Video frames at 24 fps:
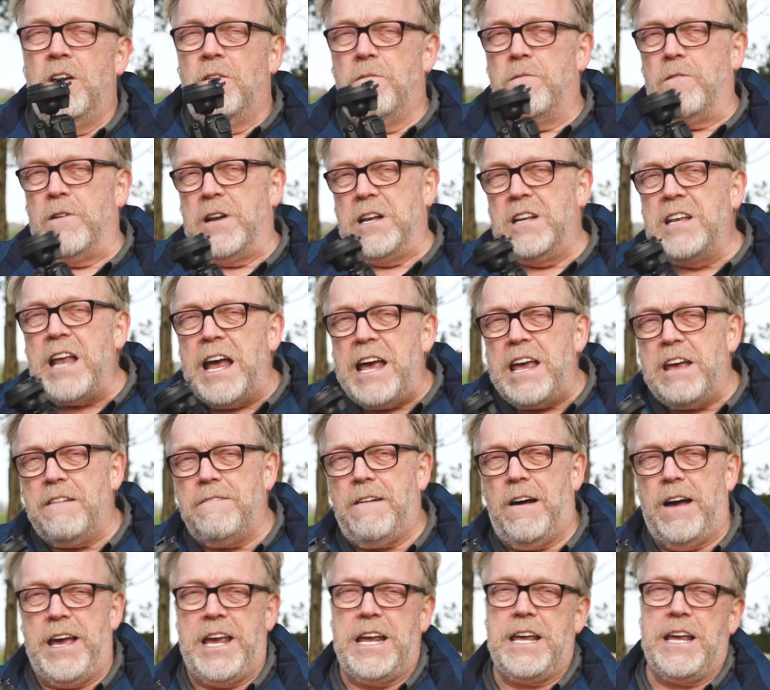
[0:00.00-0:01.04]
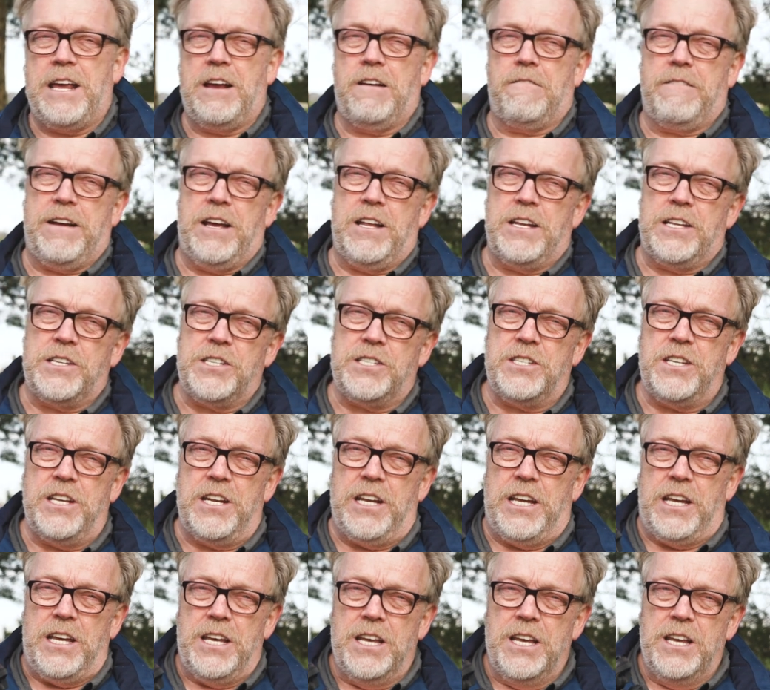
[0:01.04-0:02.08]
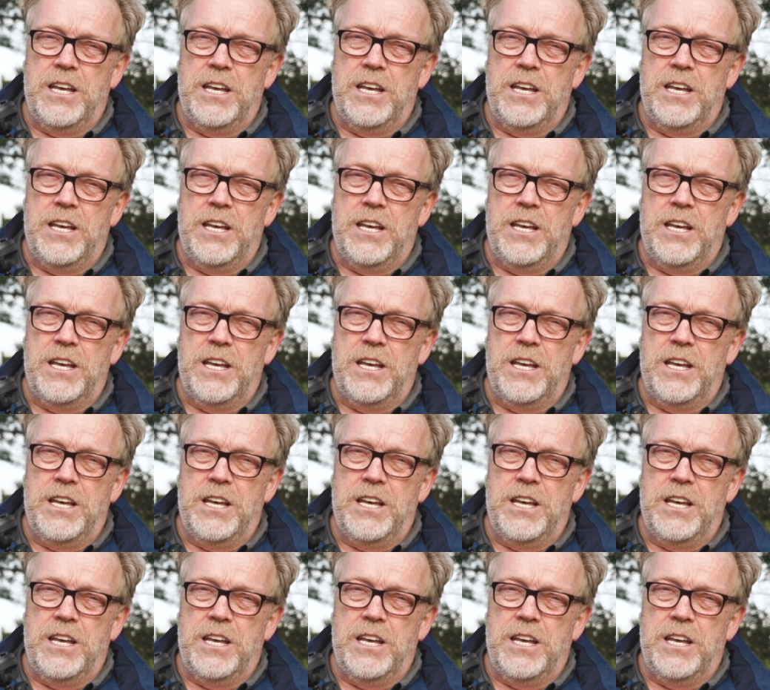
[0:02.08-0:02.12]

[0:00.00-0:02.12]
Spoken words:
for a day of hiking around a city.